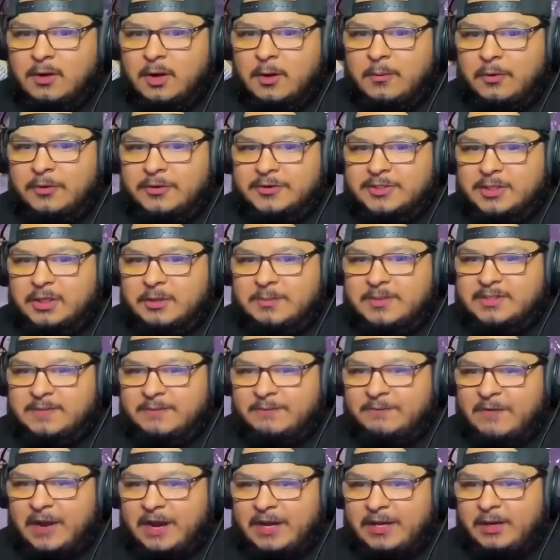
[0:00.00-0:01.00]
Well, oh, well, there's going to be
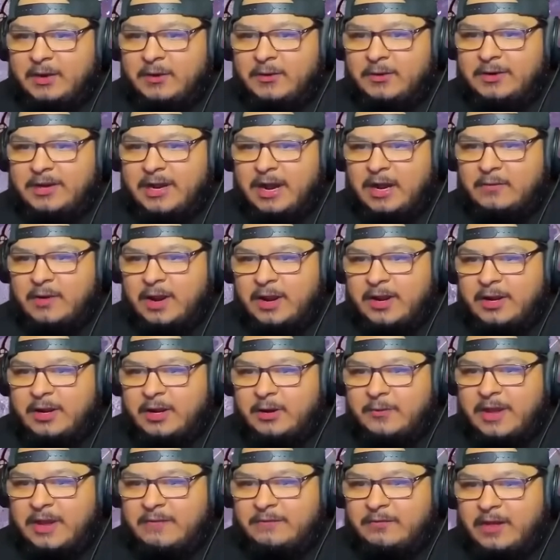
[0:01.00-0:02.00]
some fighting going down right
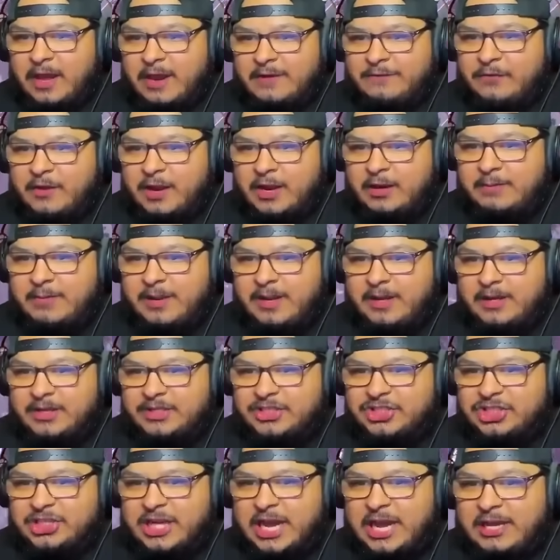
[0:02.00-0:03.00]
here. We have Lifeline Main
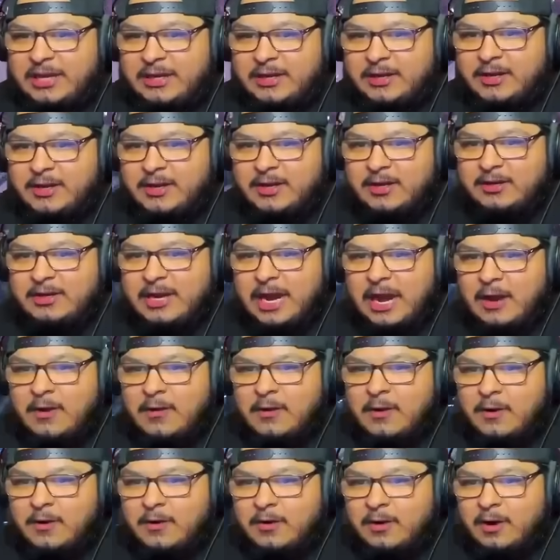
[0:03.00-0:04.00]
and Shade now
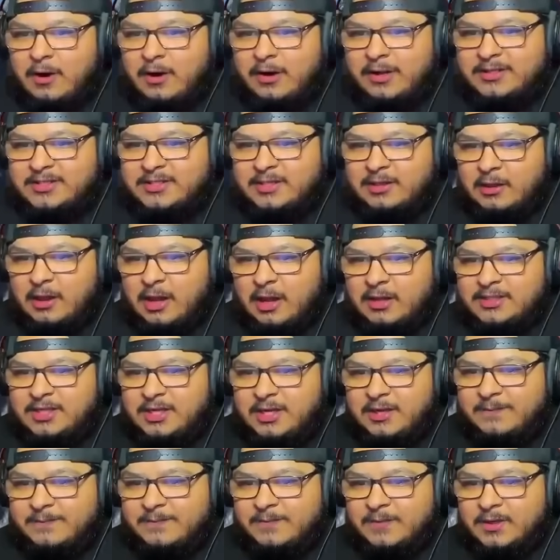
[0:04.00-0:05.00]
going on it.
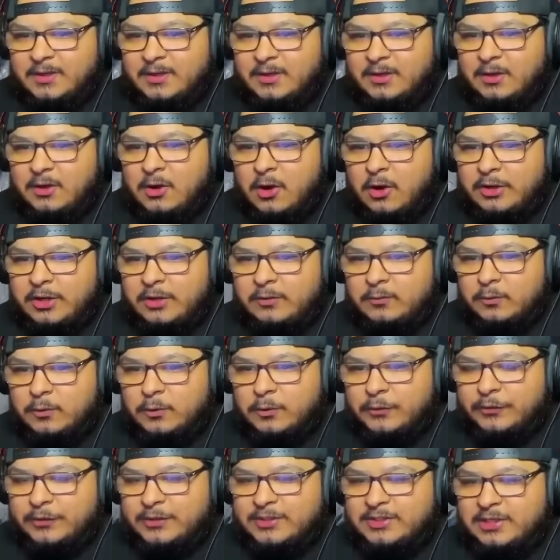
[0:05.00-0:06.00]
Zelati Going in
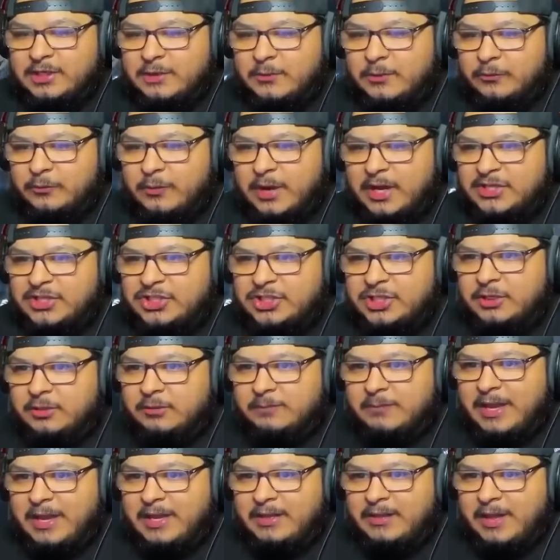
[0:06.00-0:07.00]
ruthlessly with Red Shield
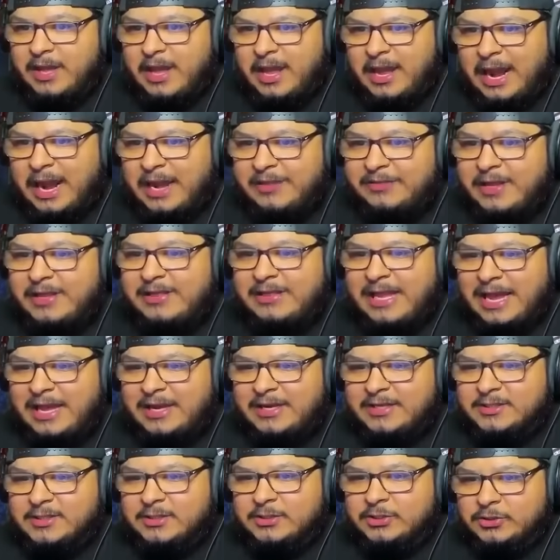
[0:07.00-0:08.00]
meleeing. I think that
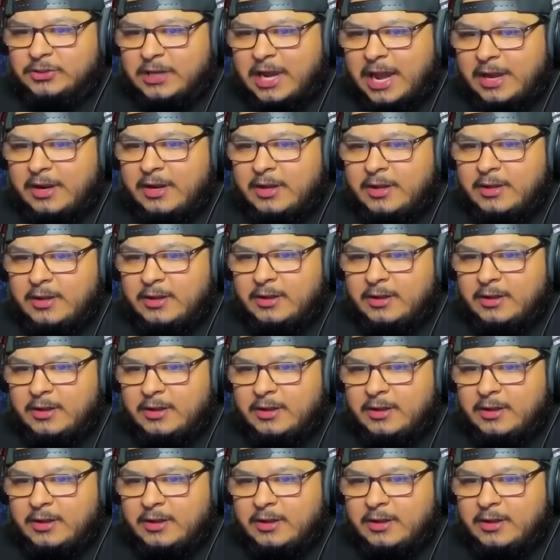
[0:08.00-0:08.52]
is the strat.